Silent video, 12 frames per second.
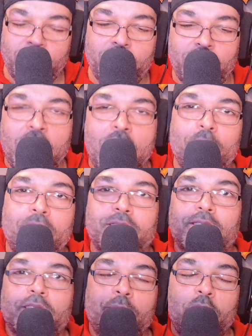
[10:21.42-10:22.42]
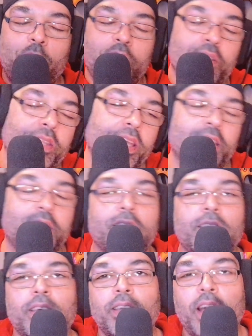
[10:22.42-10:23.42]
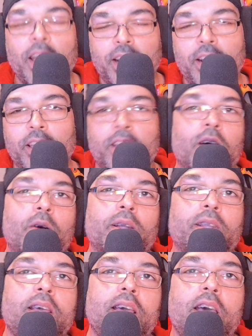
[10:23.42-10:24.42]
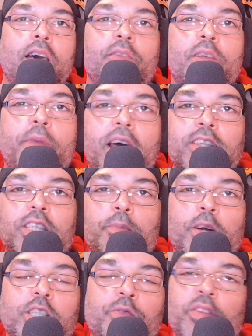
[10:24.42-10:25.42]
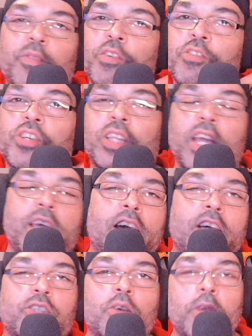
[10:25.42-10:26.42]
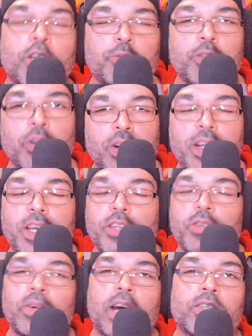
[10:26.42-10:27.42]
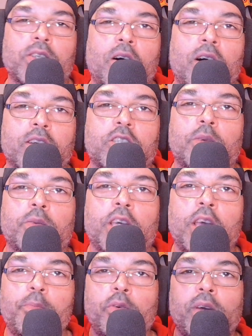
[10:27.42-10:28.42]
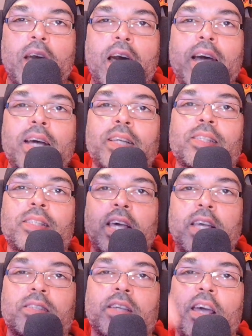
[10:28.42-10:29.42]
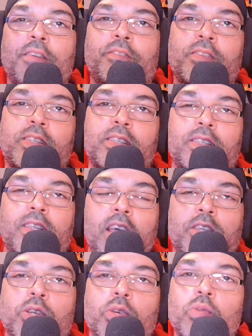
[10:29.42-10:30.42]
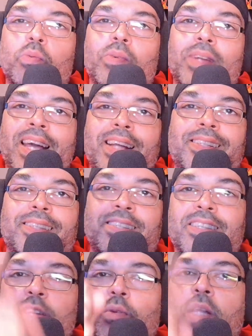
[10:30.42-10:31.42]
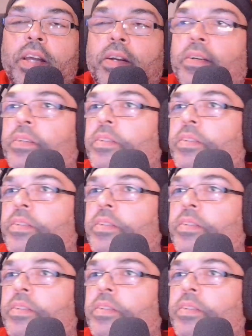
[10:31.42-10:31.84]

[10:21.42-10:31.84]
comments. Let me know what you think. I gotta get going. The past, the present, for the future. Thank you guys so much for tuning in. You guys are awesome. Keep it, guys. Stay safe. Stay tuned. And see you later.